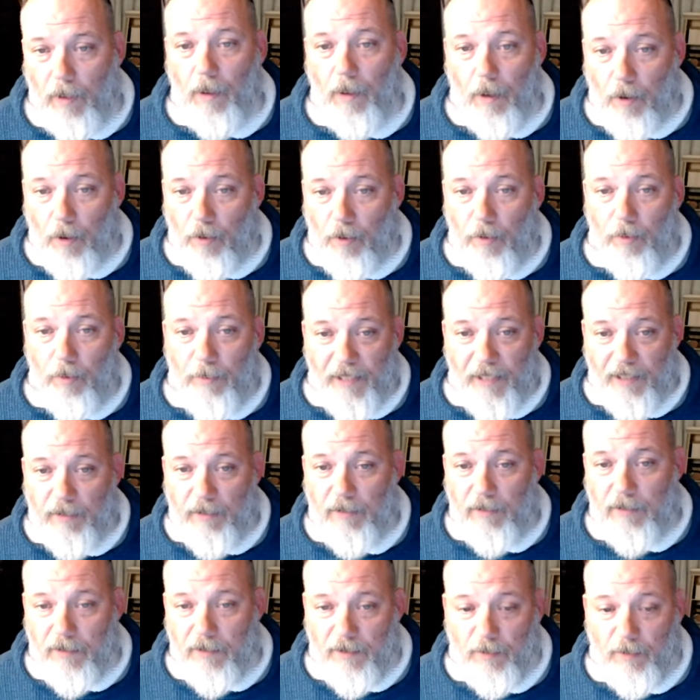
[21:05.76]
oh my
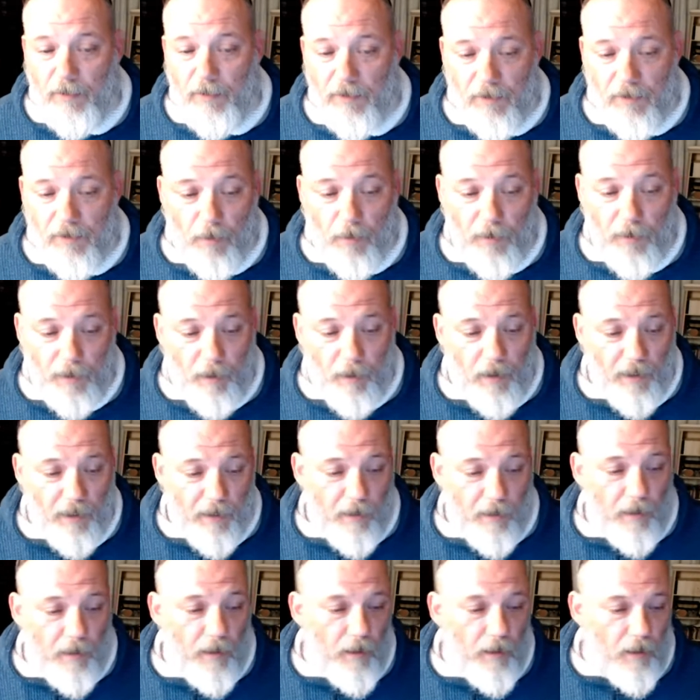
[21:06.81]
goodness, what's going
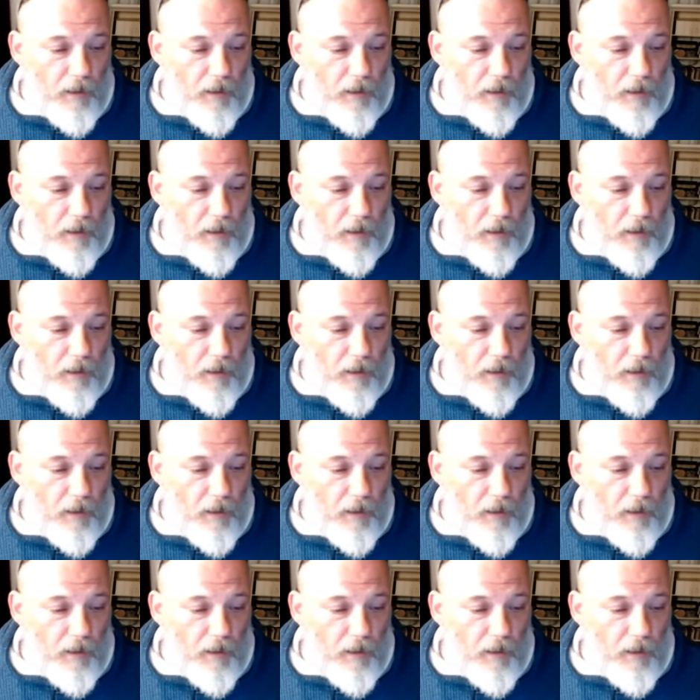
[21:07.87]
on?